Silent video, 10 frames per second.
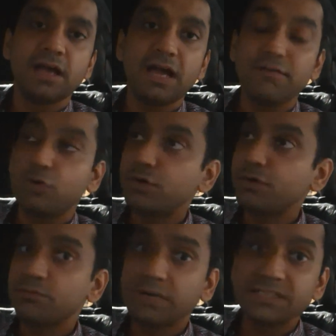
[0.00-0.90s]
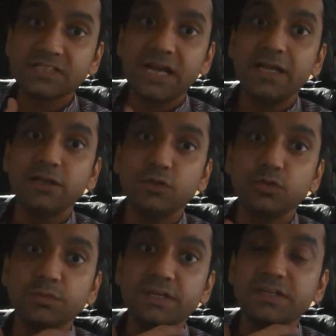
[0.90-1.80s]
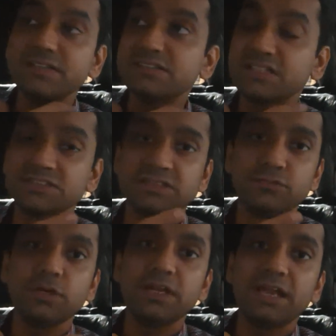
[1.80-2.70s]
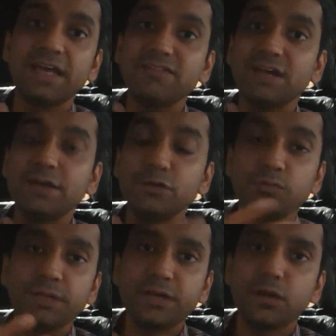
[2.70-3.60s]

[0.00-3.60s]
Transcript: I want my child to be successful in life and to make